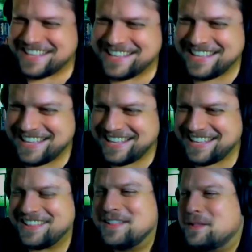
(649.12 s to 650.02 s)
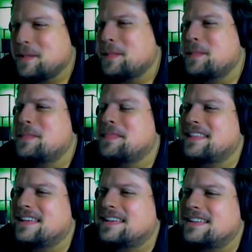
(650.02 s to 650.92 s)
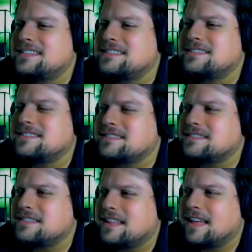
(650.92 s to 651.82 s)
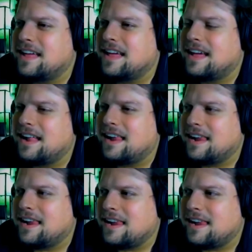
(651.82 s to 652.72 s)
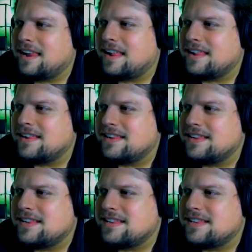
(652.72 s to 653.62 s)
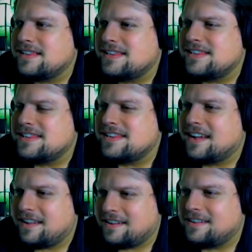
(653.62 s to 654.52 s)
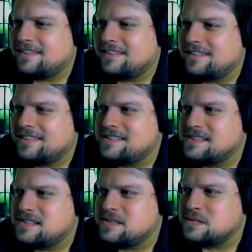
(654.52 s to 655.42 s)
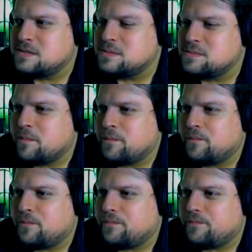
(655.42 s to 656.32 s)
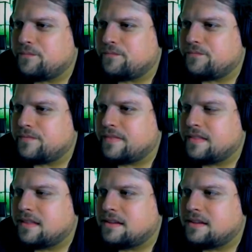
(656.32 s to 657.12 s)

[no speech]